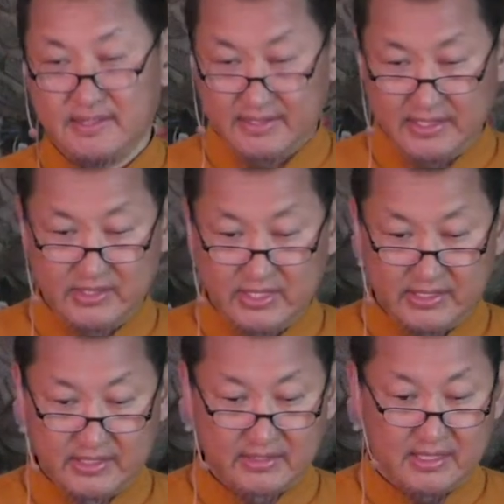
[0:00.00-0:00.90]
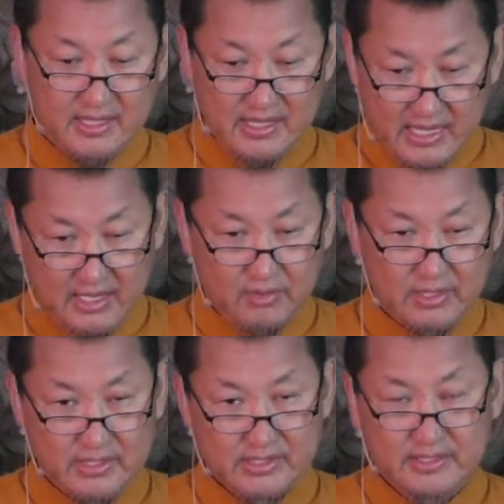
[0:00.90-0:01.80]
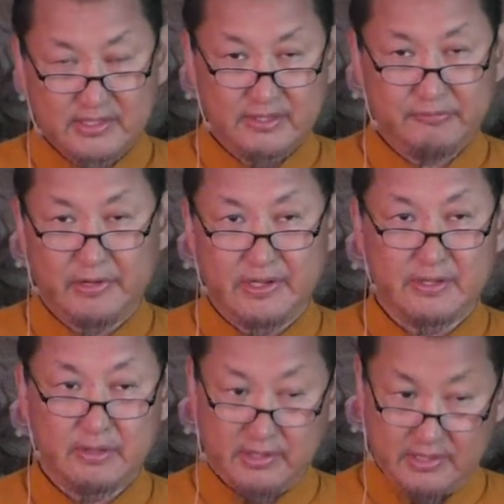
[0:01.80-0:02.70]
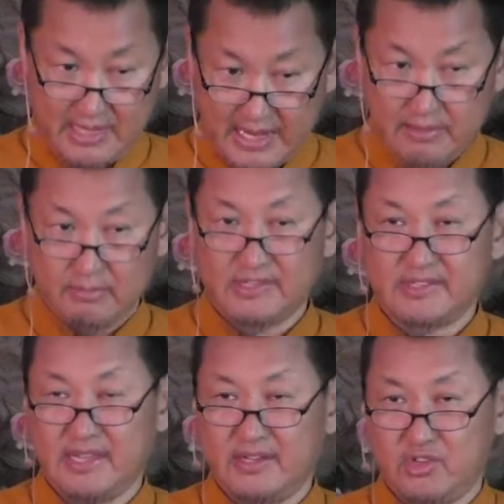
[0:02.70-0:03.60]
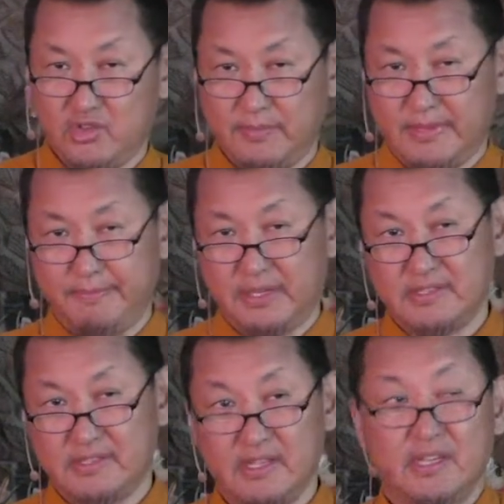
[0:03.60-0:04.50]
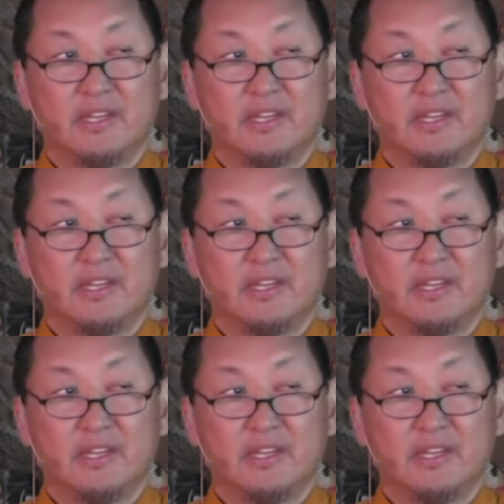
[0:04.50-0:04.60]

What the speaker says: they checking how it is the different animals and the human beings.